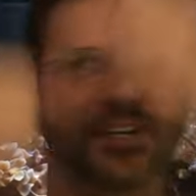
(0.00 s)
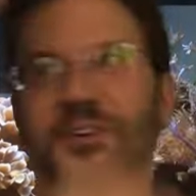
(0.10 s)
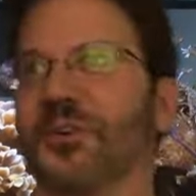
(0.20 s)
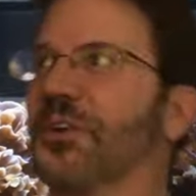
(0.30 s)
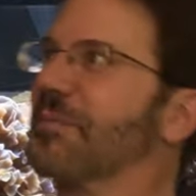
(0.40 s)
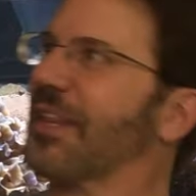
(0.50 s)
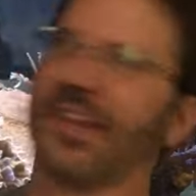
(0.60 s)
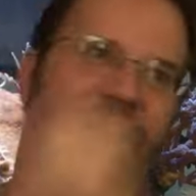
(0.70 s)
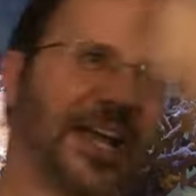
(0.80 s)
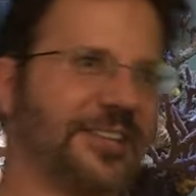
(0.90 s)
They're holding up to the
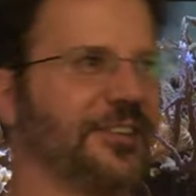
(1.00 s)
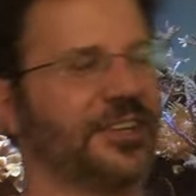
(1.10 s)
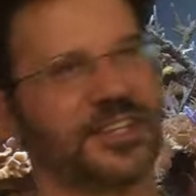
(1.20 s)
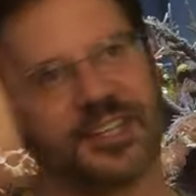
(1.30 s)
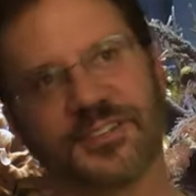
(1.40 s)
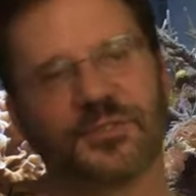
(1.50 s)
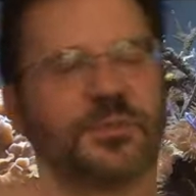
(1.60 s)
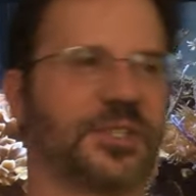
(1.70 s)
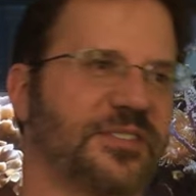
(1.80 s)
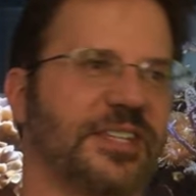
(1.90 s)
light. They're looking at this one.
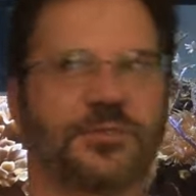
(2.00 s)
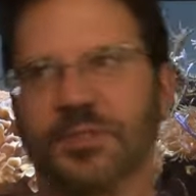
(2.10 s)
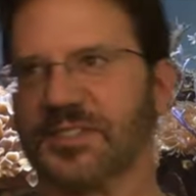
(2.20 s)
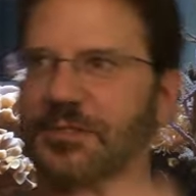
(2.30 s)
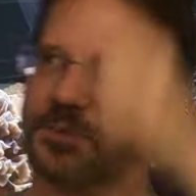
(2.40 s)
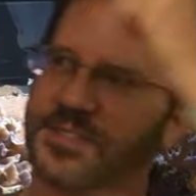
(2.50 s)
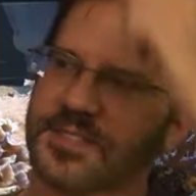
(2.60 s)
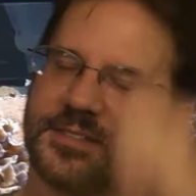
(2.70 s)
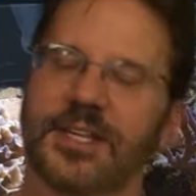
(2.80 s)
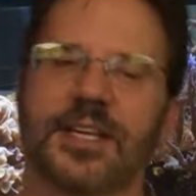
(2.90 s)
What's this? What's this? What's
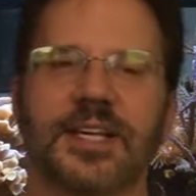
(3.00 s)
this?